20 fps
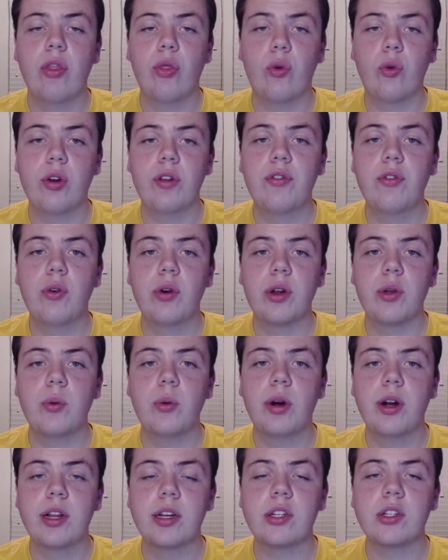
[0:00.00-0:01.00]

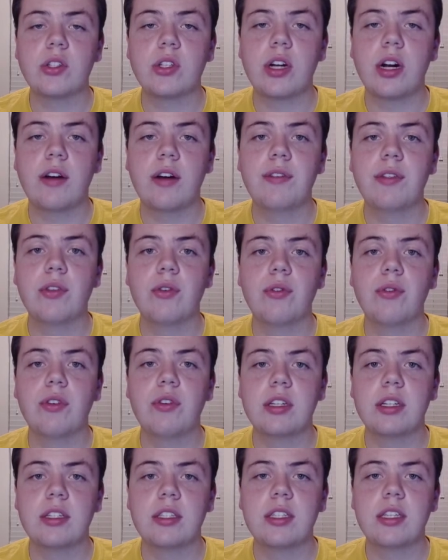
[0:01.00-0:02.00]
341 adjusted offensive
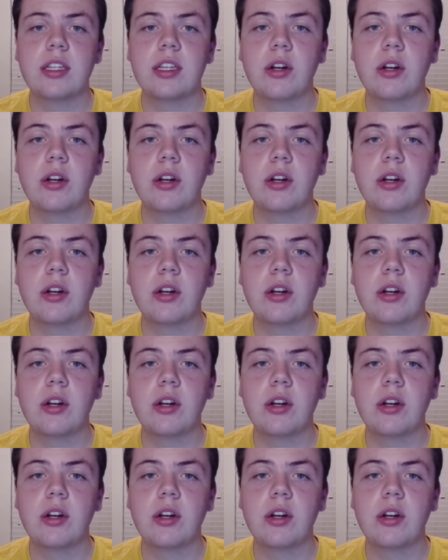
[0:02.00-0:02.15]
efficiency.